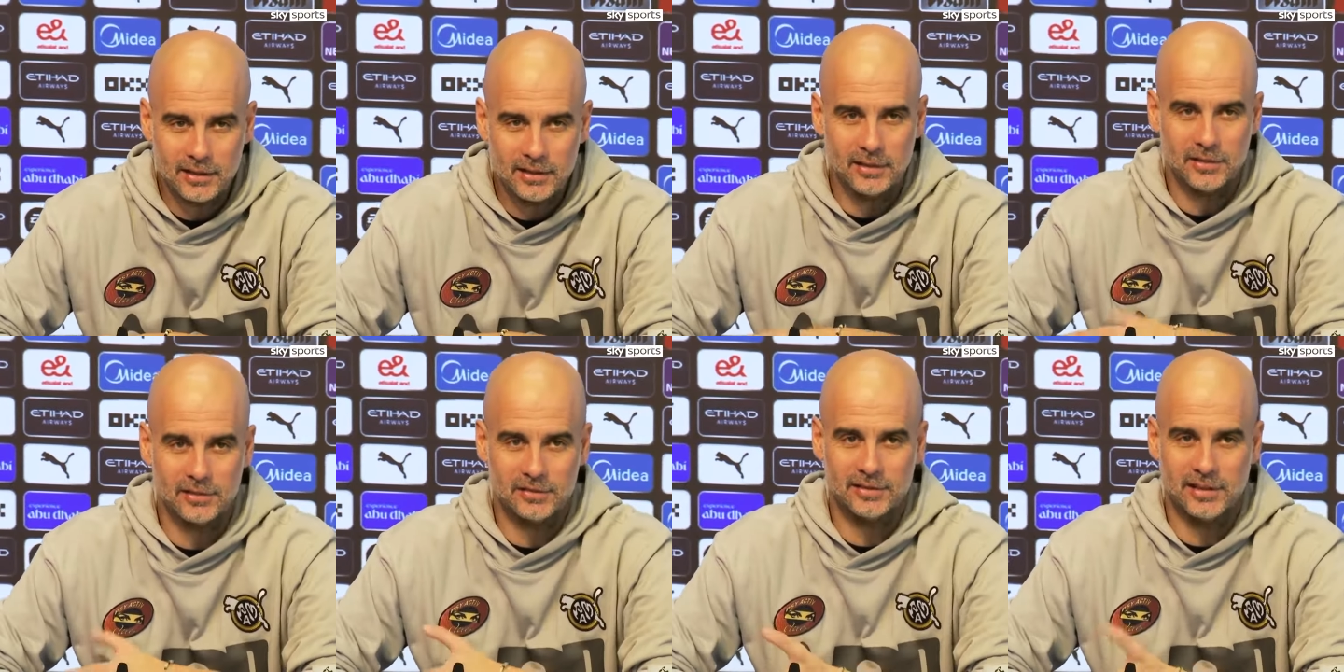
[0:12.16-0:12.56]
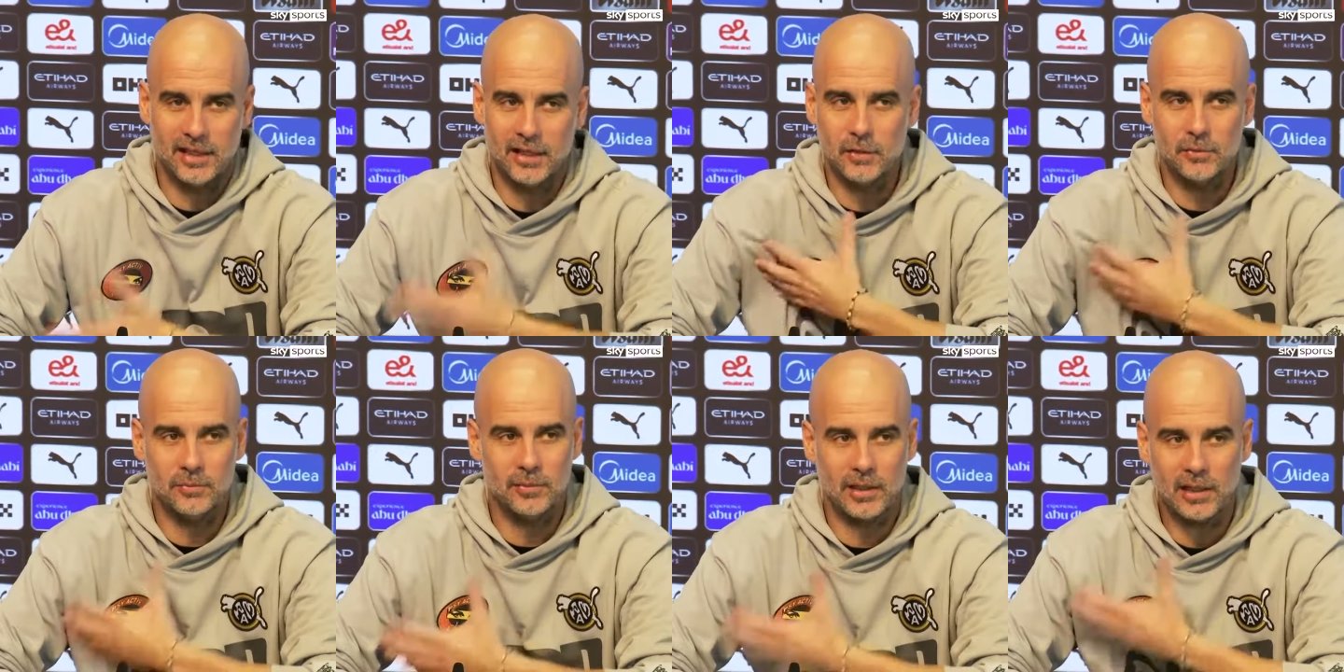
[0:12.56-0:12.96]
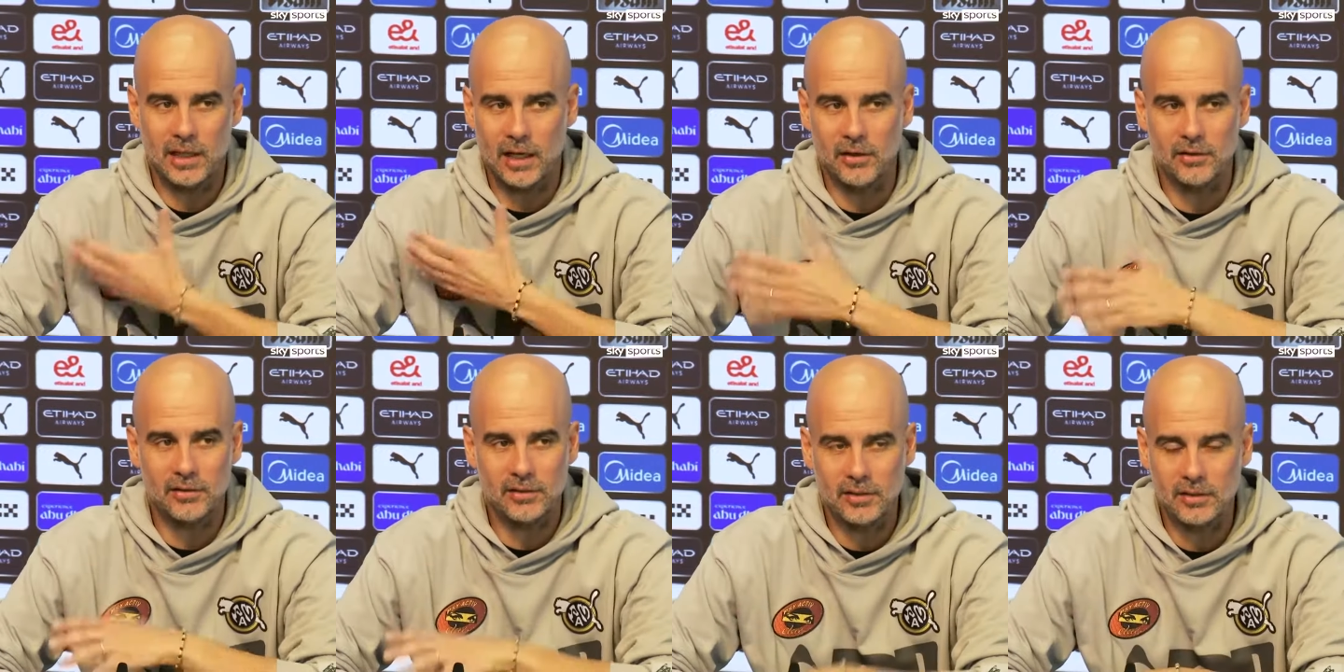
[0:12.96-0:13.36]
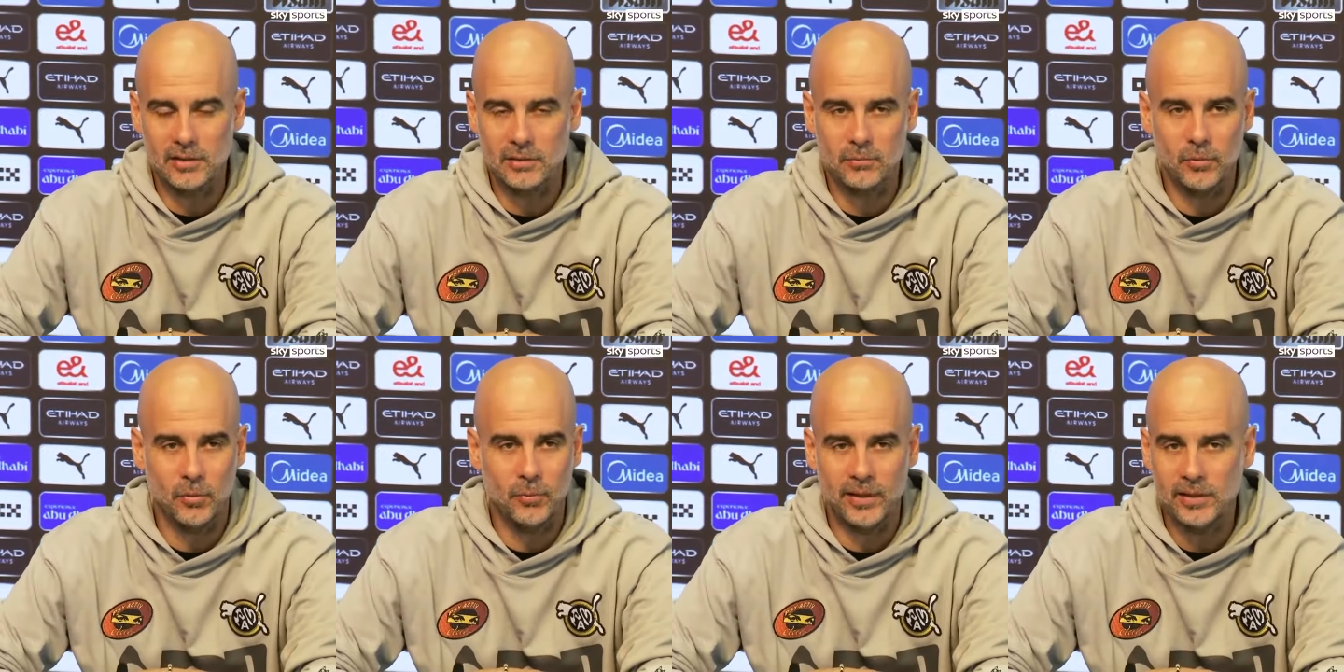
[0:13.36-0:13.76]
and their stadium, the character,
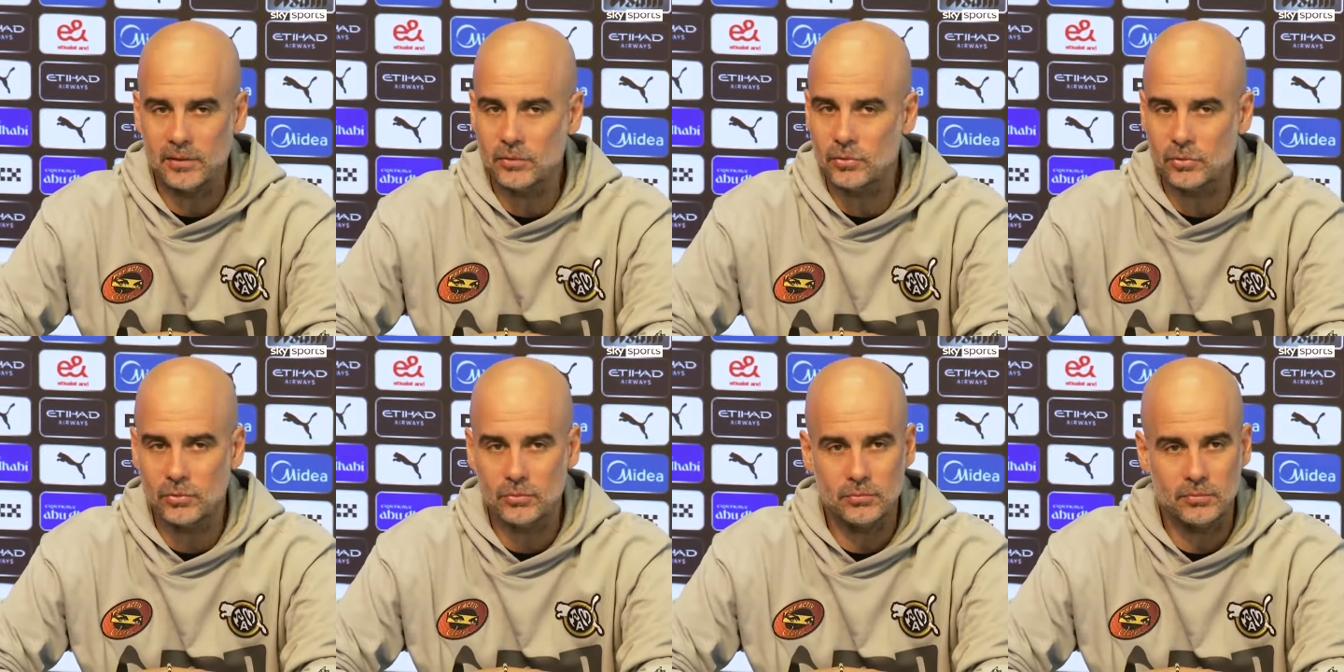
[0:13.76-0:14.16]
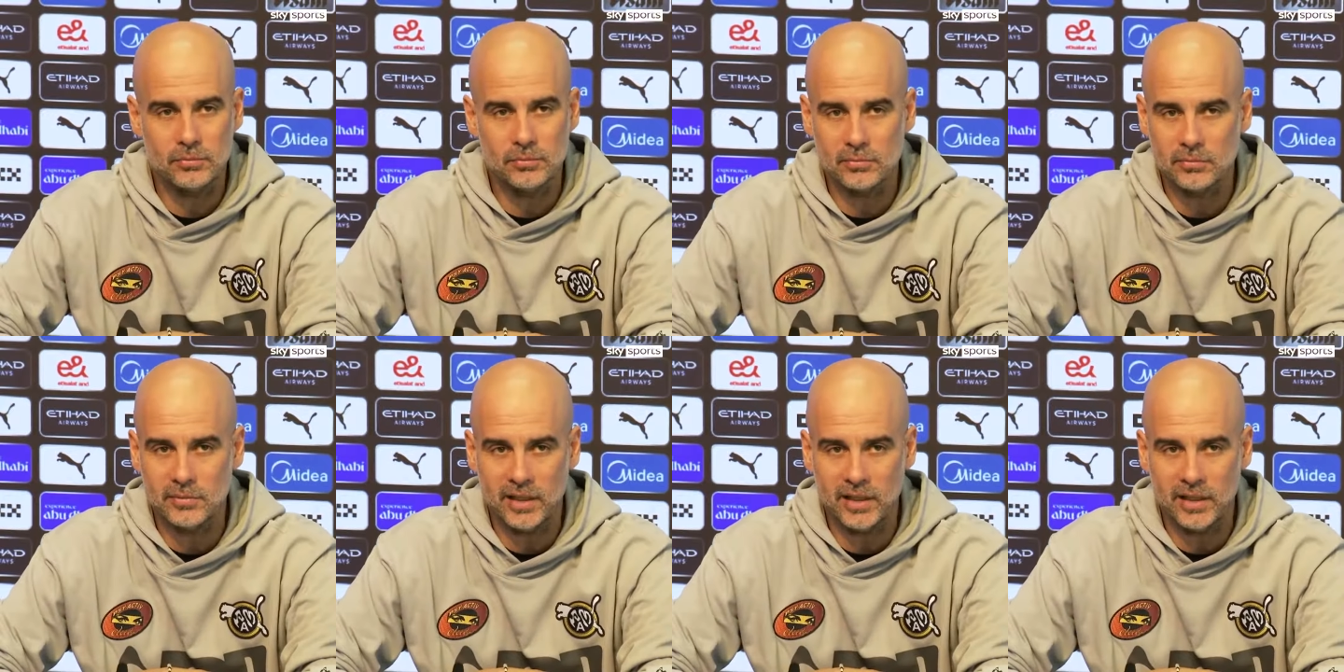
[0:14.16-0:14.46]
the momentum,